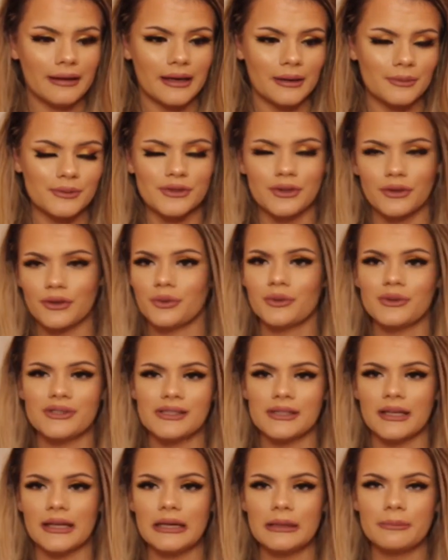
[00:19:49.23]
I was gonna go to
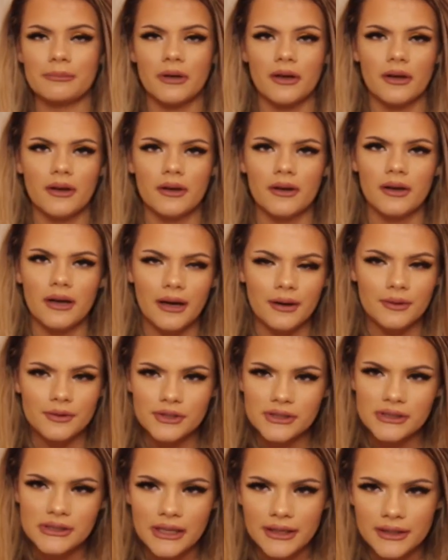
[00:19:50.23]
sleep. I was
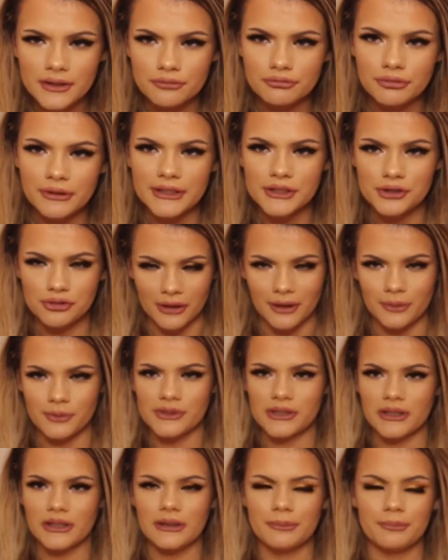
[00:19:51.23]
just like really
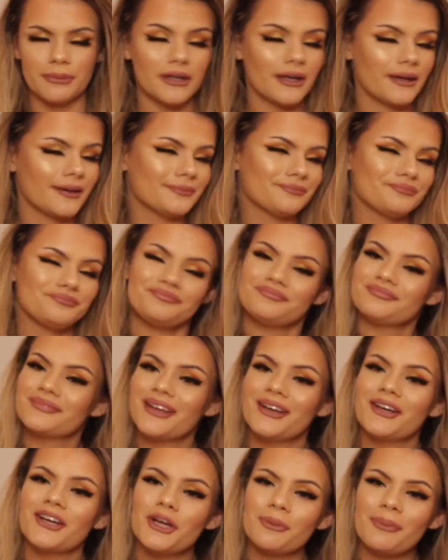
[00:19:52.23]
drowsy. But yeah,
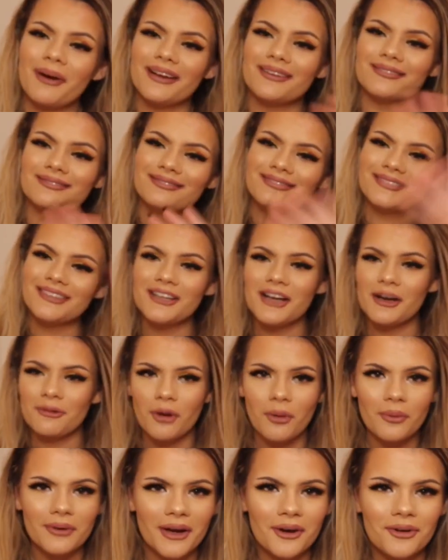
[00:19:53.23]
goodbye. I'm
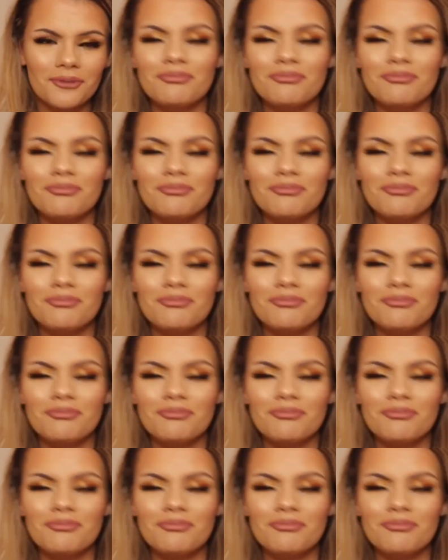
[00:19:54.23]
going now.